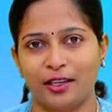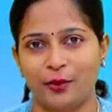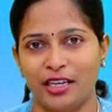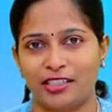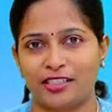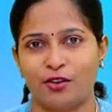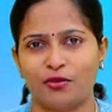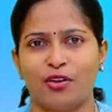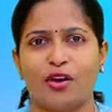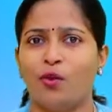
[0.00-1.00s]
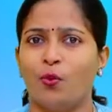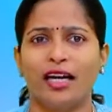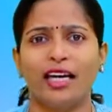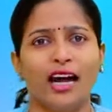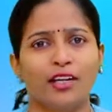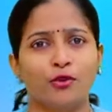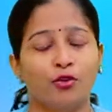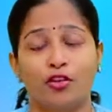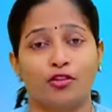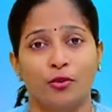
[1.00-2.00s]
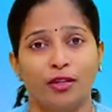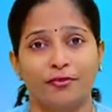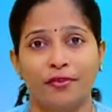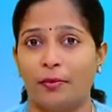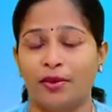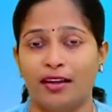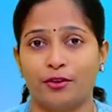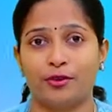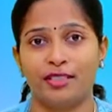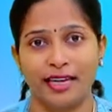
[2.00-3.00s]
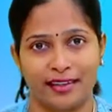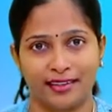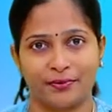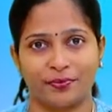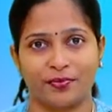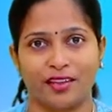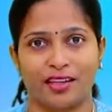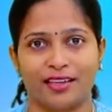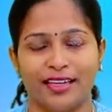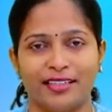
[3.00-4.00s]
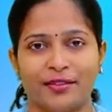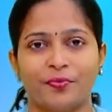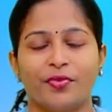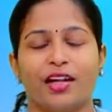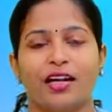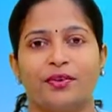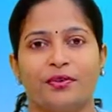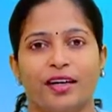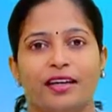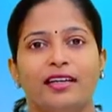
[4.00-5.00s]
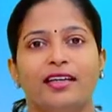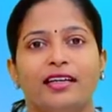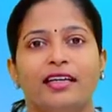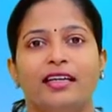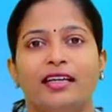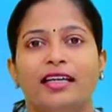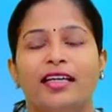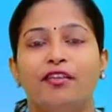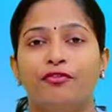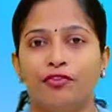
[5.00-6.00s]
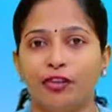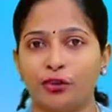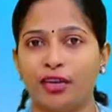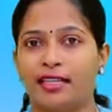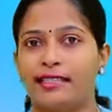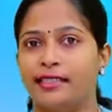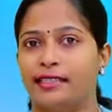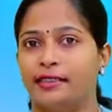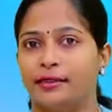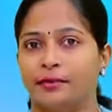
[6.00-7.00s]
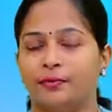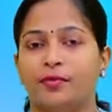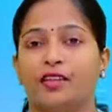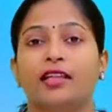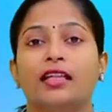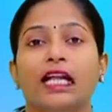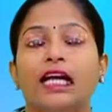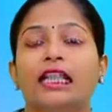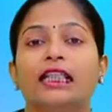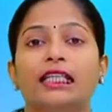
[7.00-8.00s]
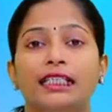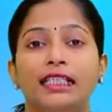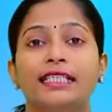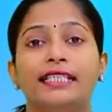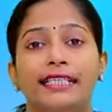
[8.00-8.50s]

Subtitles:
the question of why are you not going from A to Z, right? Okay. If you consider the